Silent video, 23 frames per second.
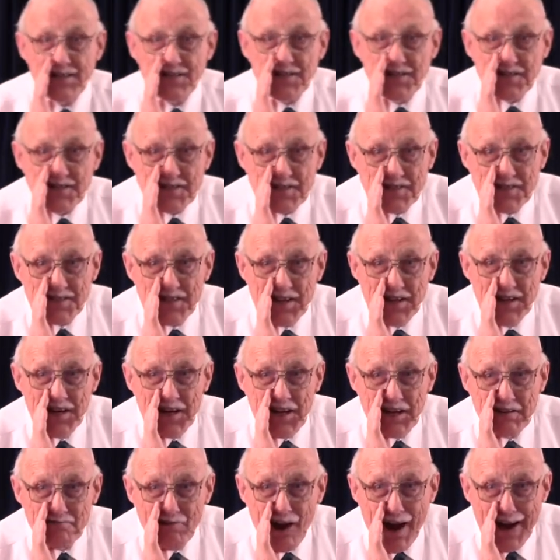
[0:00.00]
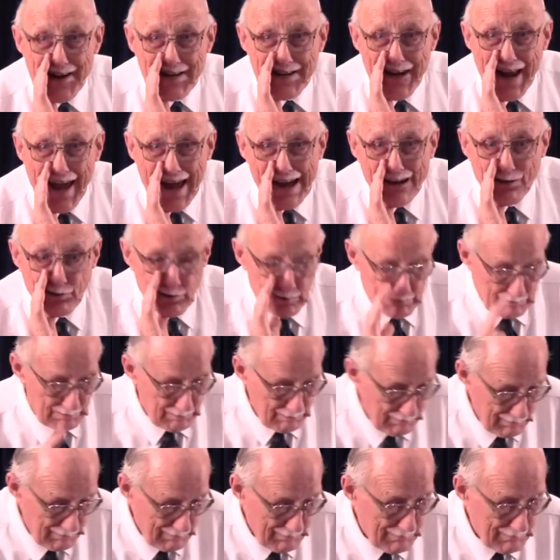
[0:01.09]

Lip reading: "He's sinning right now."